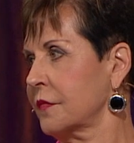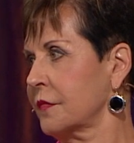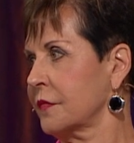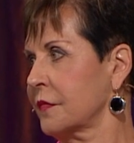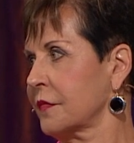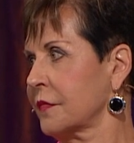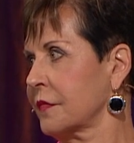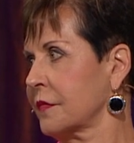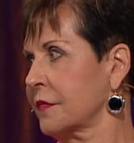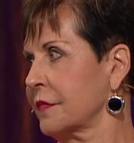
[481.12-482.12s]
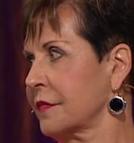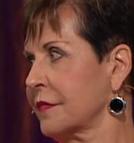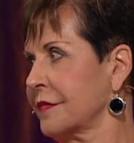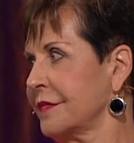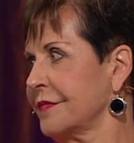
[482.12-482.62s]

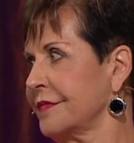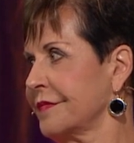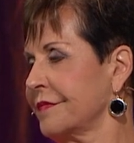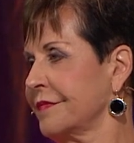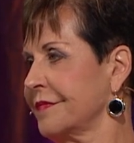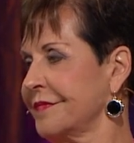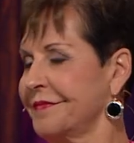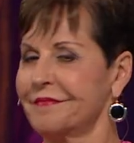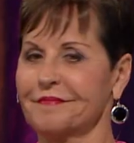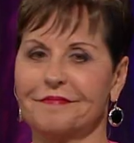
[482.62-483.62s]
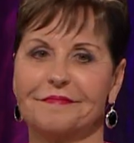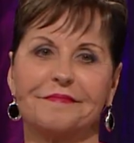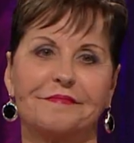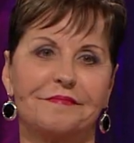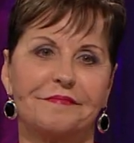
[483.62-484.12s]

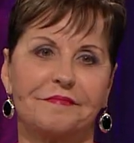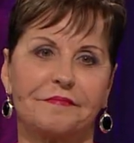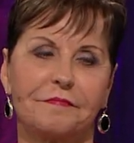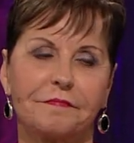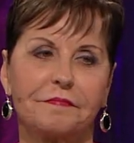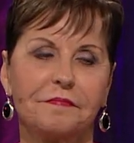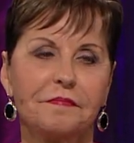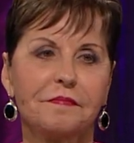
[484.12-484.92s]
Nobody speaks.